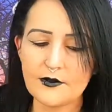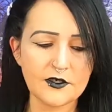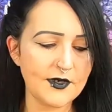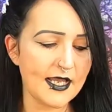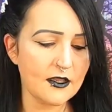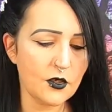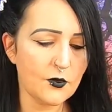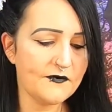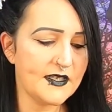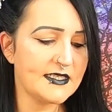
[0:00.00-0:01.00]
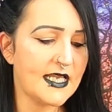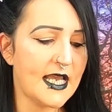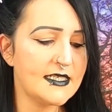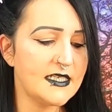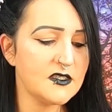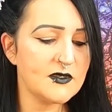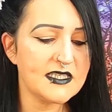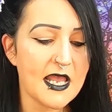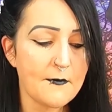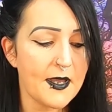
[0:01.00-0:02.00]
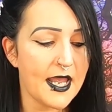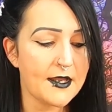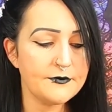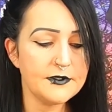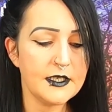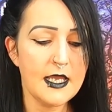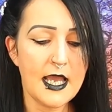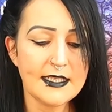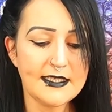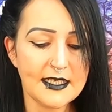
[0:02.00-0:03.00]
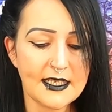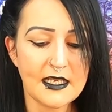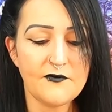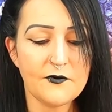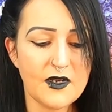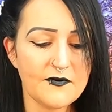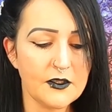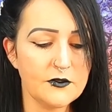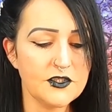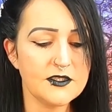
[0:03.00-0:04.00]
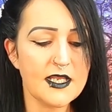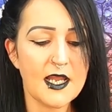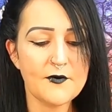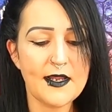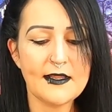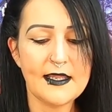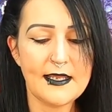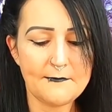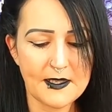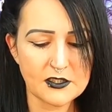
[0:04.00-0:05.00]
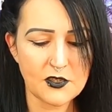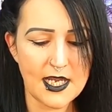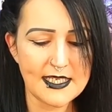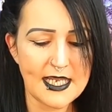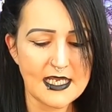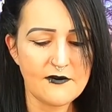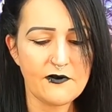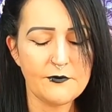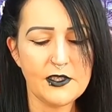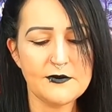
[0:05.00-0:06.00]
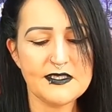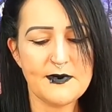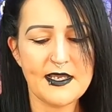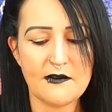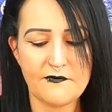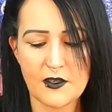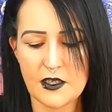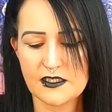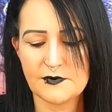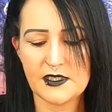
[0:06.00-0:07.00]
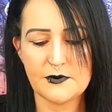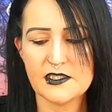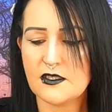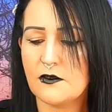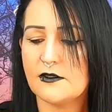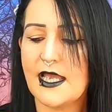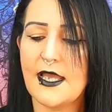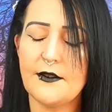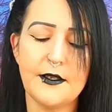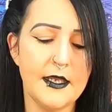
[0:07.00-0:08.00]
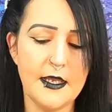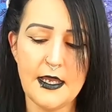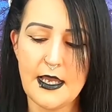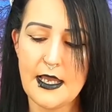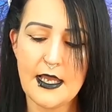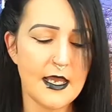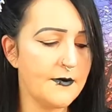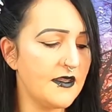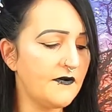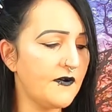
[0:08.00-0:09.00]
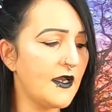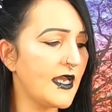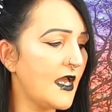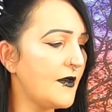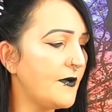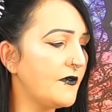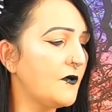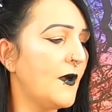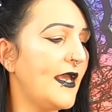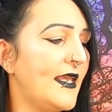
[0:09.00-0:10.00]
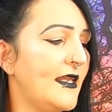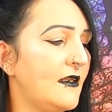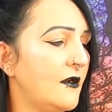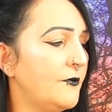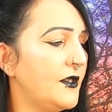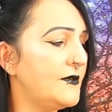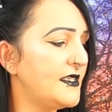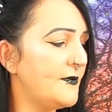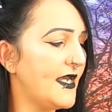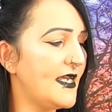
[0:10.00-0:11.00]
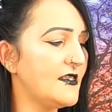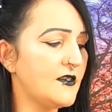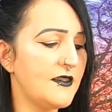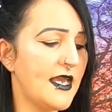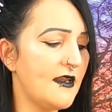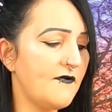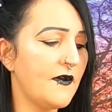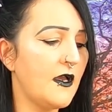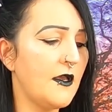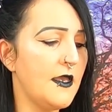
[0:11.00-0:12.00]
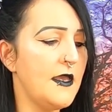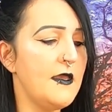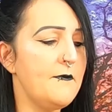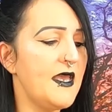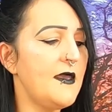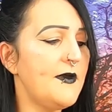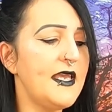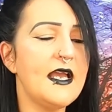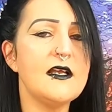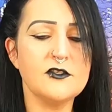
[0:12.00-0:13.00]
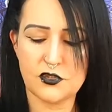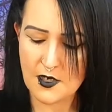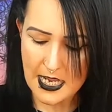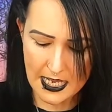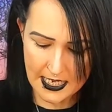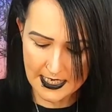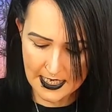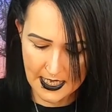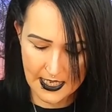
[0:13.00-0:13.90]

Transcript: I will create a look with this, guys. This was £10. I did get it from Revolution directly. I tried getting it from Beauty Bay at first, but it was sold out. And I thought, I can't be bothered waiting on Beauty Bay. So then I thought, maybe I'll try...